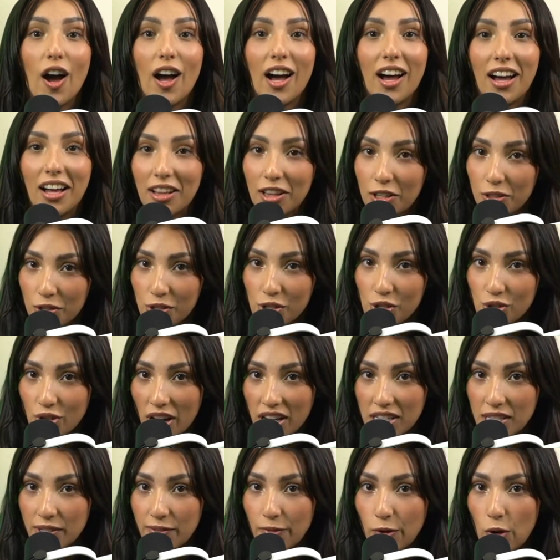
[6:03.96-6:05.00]
a little
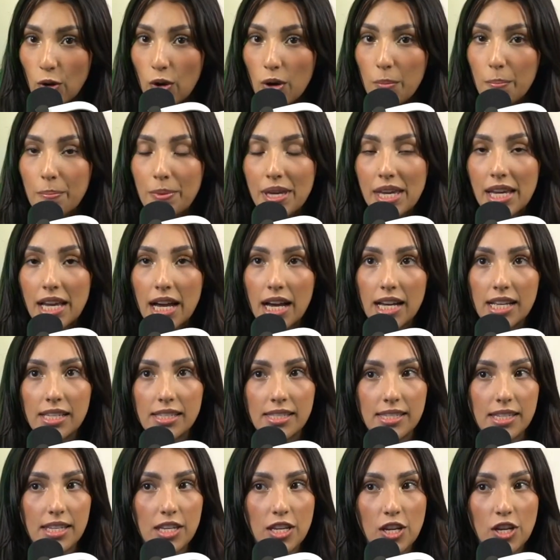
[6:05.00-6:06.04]
stressful
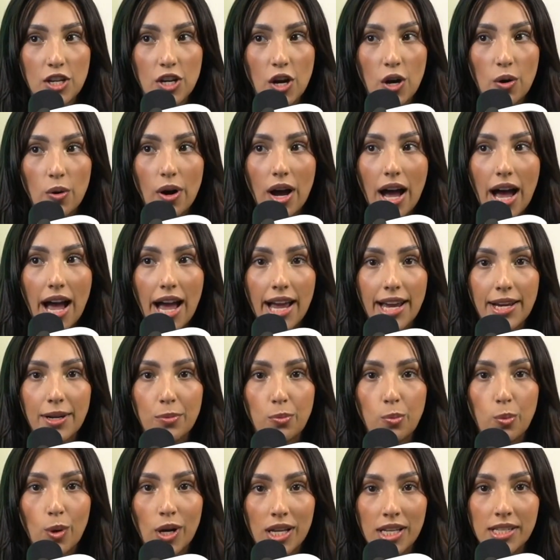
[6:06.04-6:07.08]
because, I
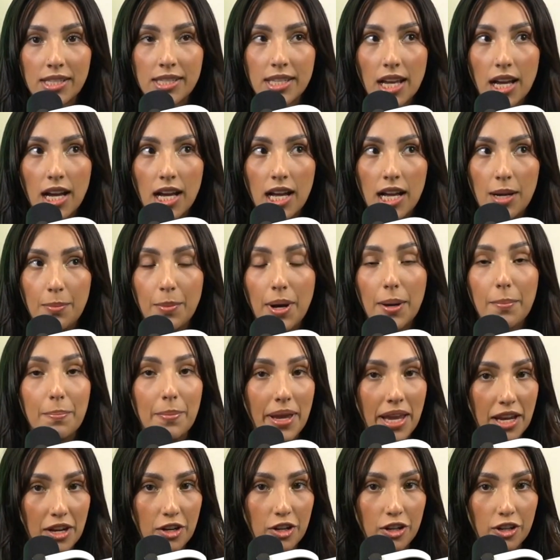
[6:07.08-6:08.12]
was a
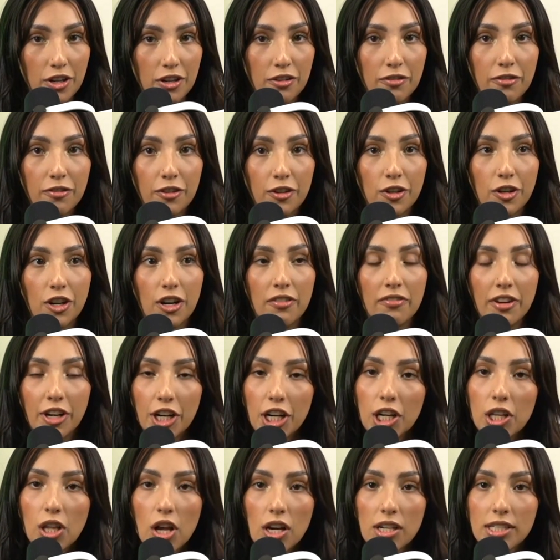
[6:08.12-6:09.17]
banker for a
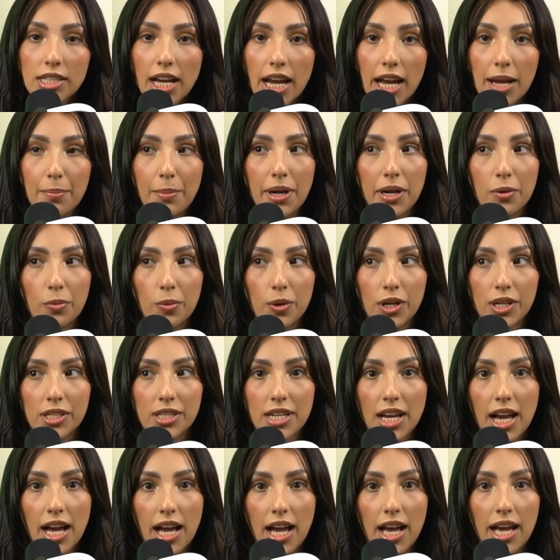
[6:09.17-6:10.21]
very long time. I worked
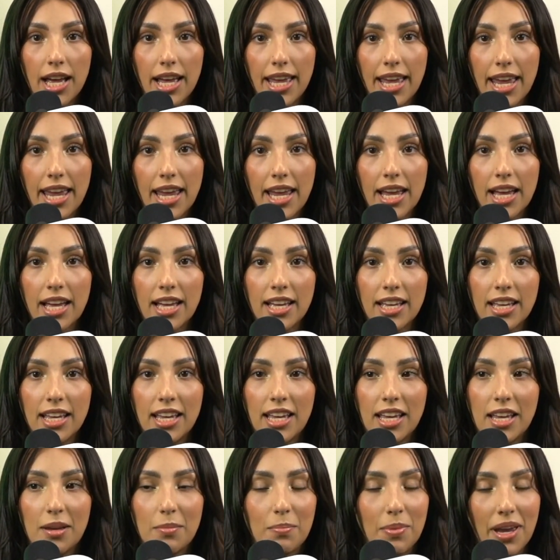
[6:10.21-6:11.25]
at a
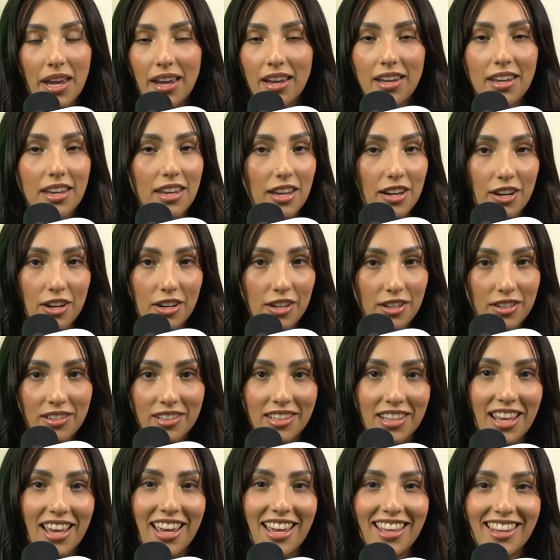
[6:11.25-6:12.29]
bank here
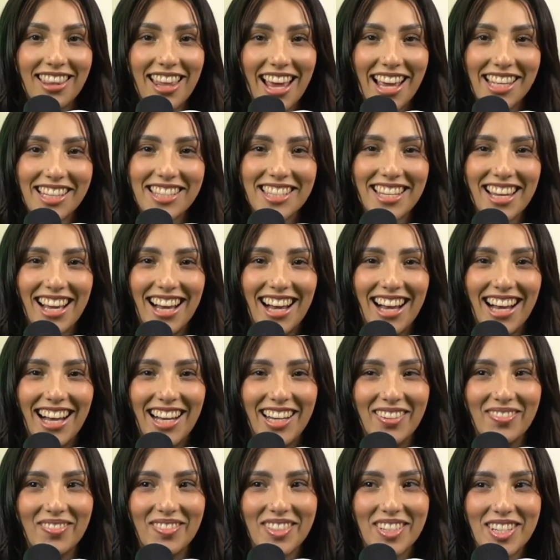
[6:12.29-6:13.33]
that's
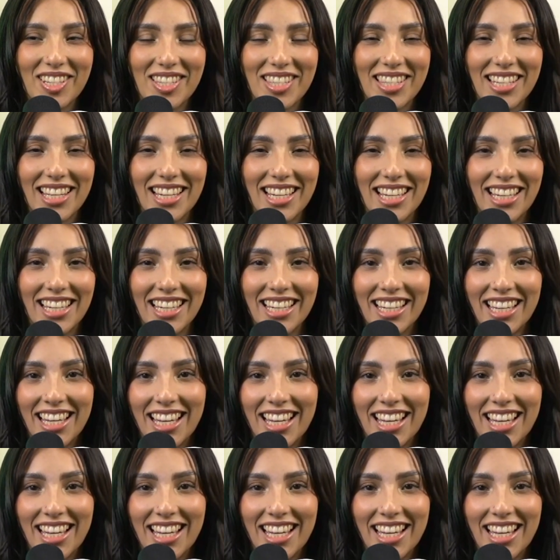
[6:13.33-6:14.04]
just a